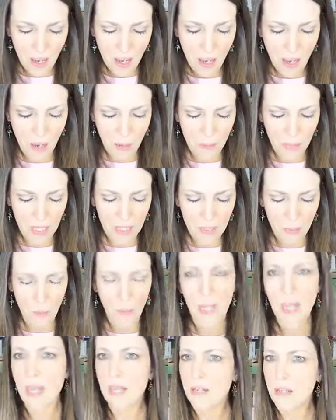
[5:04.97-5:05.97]
And then
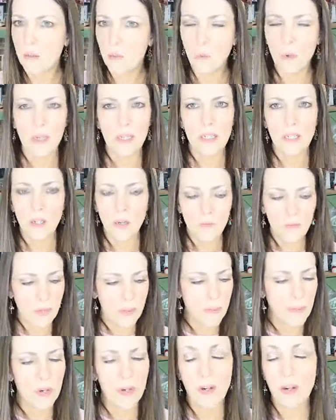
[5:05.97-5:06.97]
we had one in
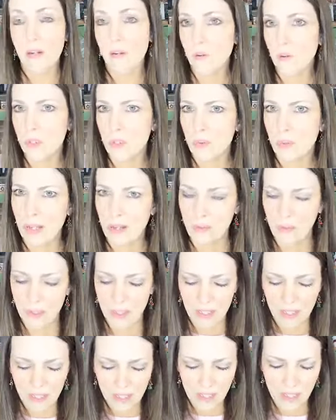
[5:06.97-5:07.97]
November, and of course we have
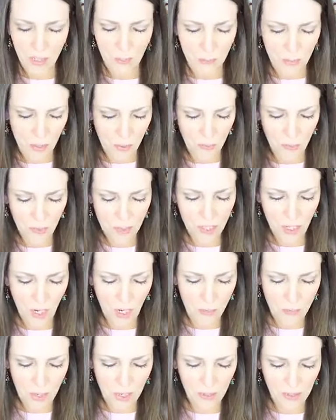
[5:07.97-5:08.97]
one in December. We'll
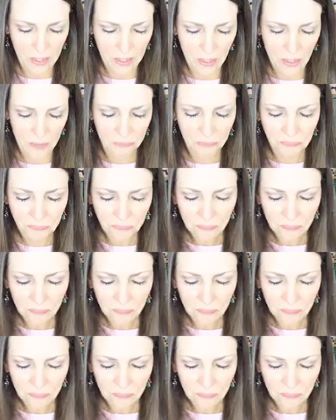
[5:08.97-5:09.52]
talk about later.